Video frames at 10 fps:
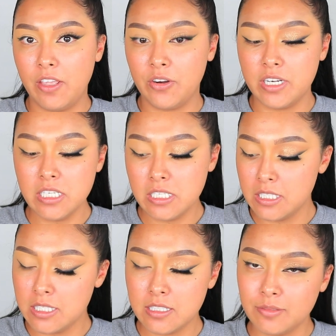there it
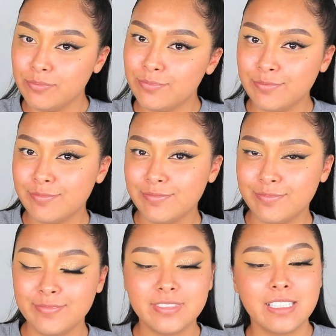is.
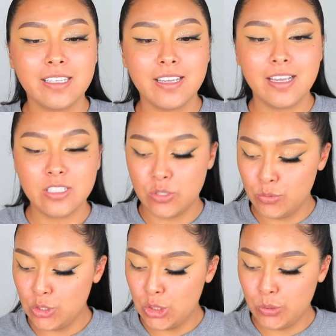
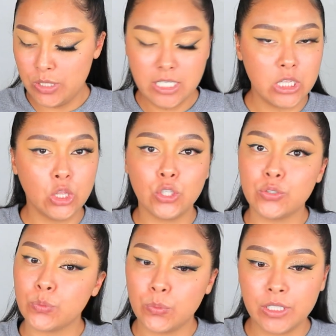Told you,
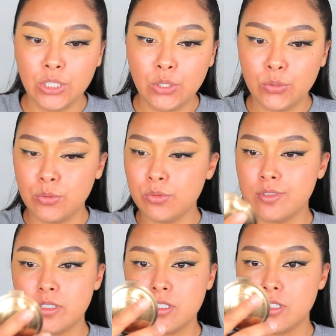looks really cute.